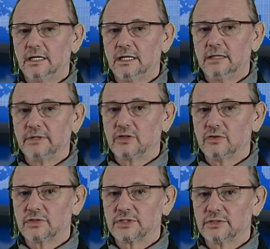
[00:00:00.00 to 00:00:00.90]

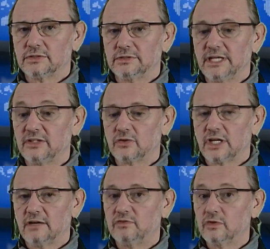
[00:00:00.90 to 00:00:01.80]
because they don't
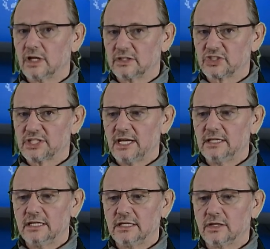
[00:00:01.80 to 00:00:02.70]
have full
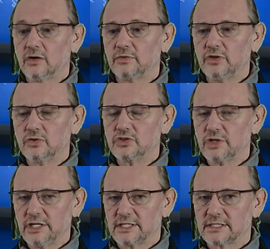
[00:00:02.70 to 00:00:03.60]
understanding of huge
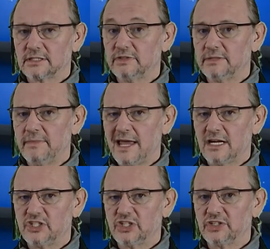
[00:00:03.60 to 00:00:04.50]
risk with
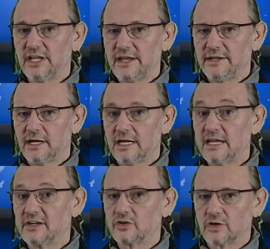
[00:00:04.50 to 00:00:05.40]
managing data
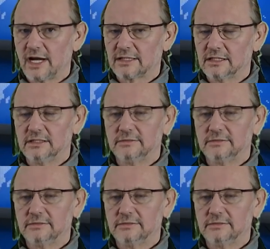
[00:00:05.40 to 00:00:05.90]
incorrectly.